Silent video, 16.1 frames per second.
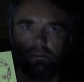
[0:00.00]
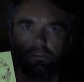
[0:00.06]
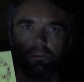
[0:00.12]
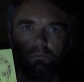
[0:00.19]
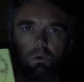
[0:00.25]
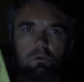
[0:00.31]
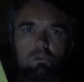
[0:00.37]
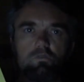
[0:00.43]

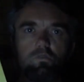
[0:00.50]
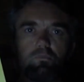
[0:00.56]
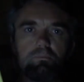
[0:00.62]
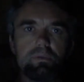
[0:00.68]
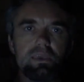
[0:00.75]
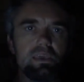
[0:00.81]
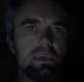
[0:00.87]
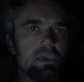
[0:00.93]
You won't even
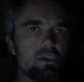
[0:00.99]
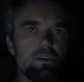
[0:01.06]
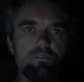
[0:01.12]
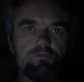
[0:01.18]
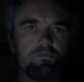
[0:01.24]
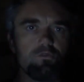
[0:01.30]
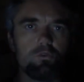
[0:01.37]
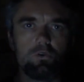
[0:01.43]
be here
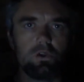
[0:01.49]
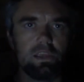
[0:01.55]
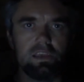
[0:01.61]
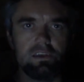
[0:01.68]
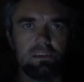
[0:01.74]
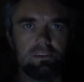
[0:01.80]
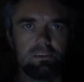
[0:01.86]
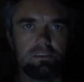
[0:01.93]
for
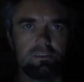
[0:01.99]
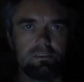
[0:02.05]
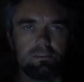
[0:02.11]
it.